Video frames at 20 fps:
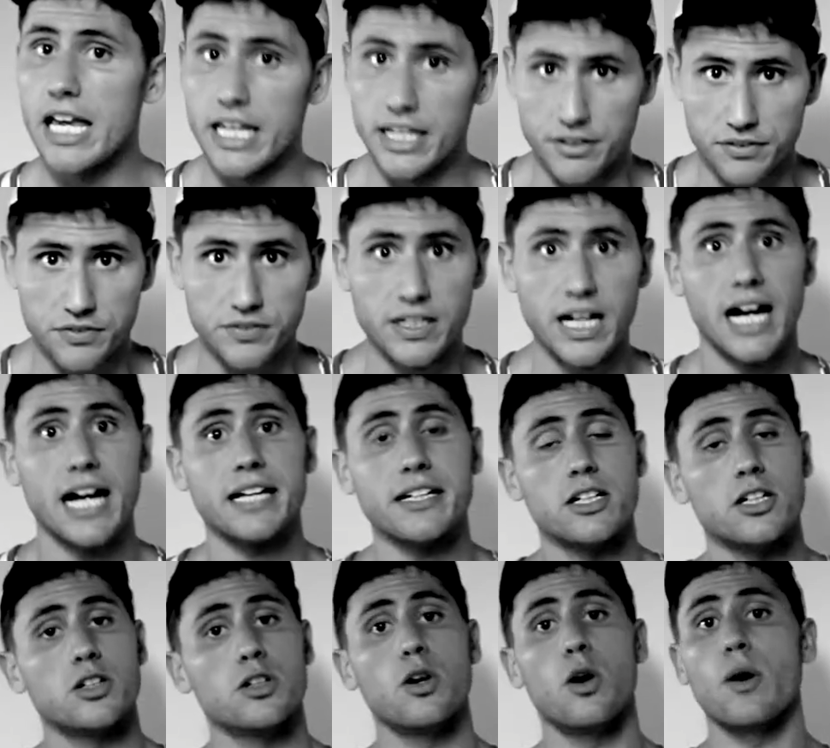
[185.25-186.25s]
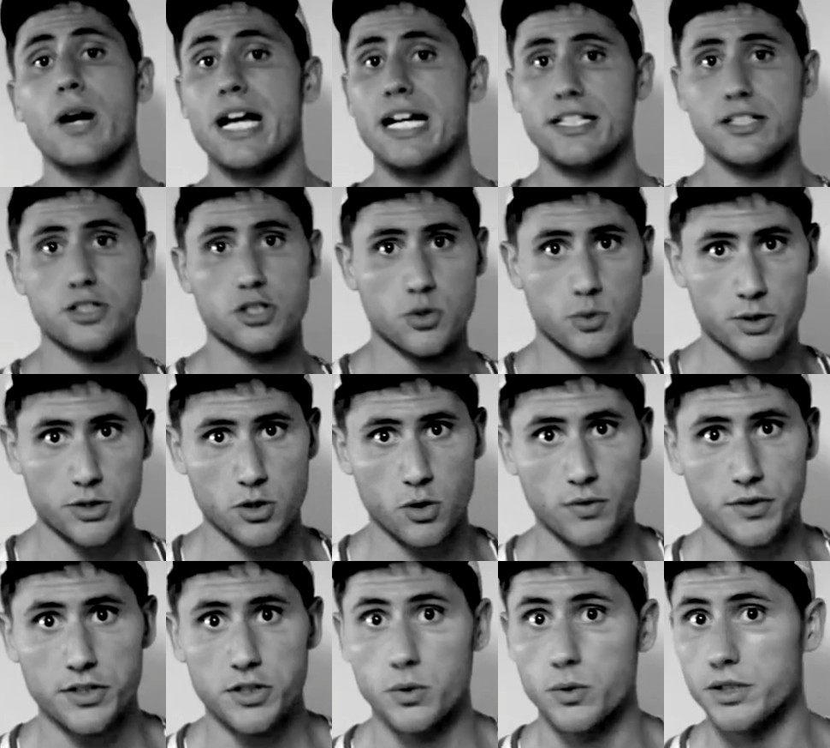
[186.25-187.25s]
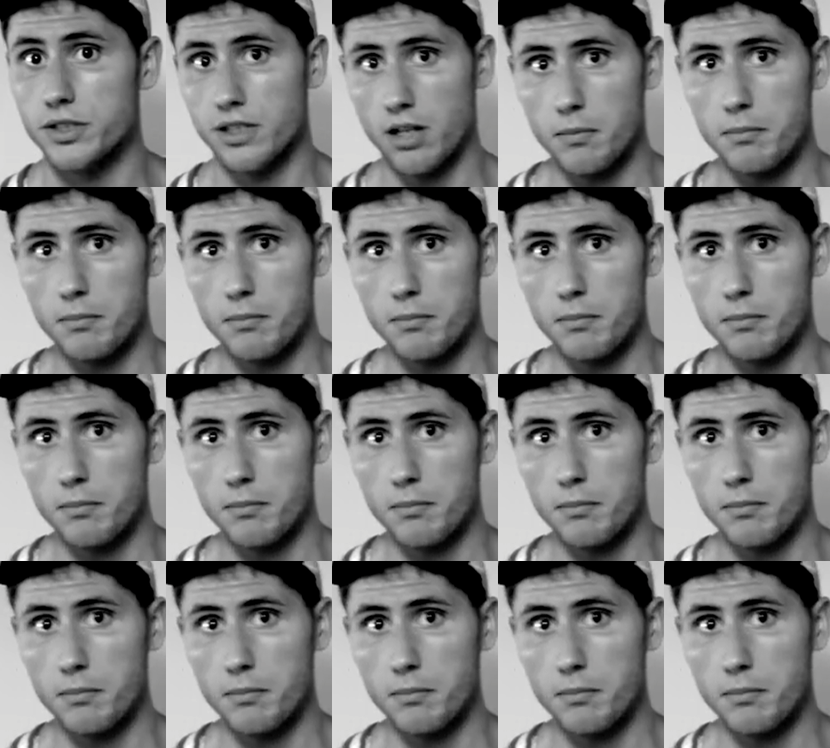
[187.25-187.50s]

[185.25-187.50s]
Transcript: If not, go ahead and switch over to a